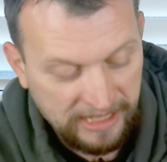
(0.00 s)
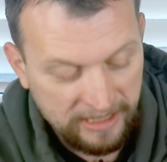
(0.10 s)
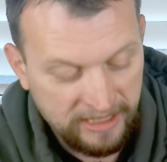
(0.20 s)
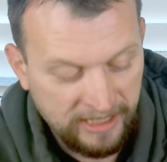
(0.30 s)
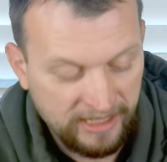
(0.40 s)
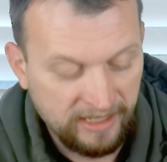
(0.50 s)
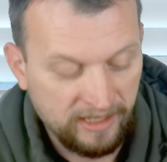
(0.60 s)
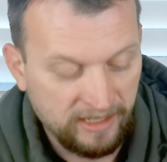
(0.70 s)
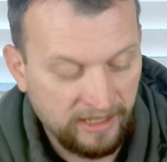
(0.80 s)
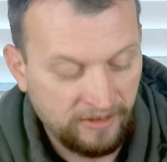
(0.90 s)
that thick,
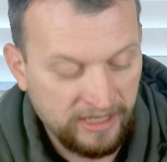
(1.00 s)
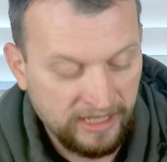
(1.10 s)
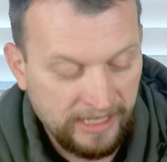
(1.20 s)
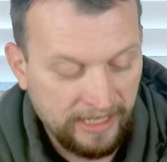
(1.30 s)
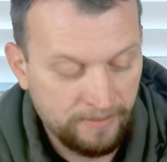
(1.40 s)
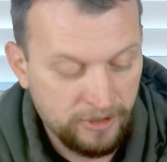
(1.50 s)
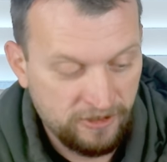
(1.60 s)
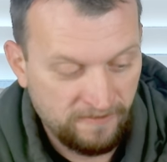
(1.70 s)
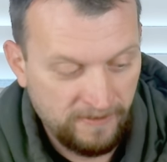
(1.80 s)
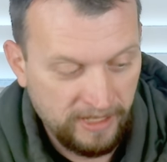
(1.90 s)
allowing the camera
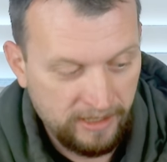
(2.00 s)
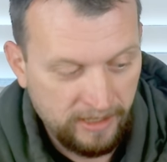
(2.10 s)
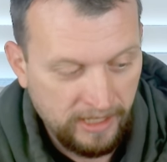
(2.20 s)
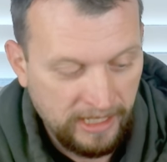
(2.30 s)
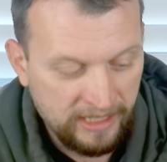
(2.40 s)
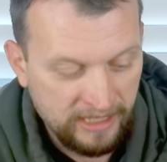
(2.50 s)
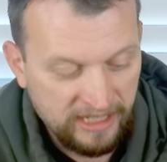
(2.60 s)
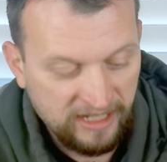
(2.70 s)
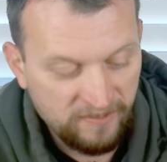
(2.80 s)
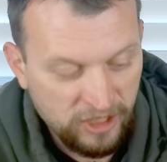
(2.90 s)
to fit. And
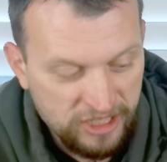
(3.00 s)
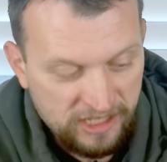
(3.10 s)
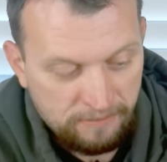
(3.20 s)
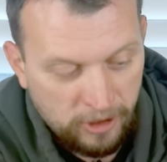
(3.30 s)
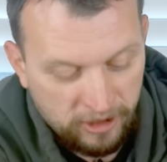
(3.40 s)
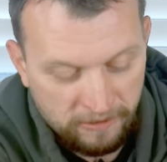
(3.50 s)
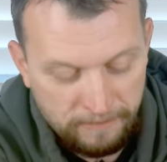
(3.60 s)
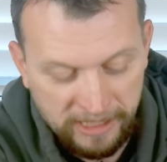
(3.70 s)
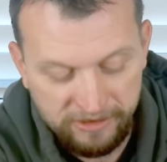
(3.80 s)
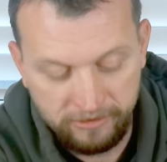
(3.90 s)
then they give you a smaller
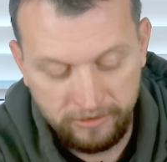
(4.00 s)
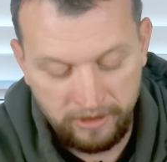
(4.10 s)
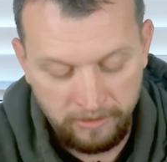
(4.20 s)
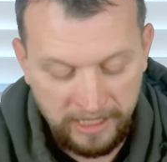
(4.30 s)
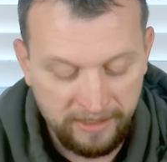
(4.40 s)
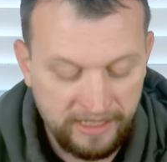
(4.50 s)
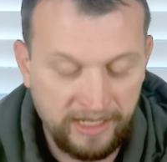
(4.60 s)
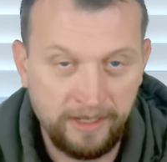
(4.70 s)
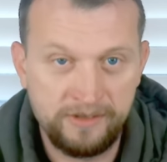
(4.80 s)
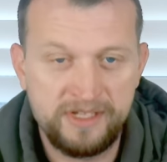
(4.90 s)
bezel around
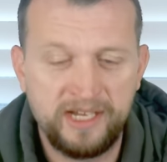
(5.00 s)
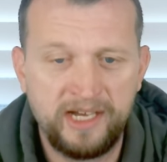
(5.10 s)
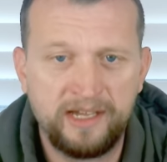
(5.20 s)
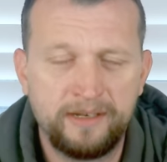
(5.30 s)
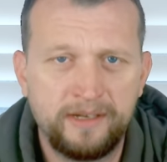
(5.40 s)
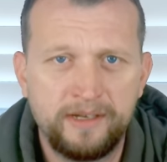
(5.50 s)
the outside.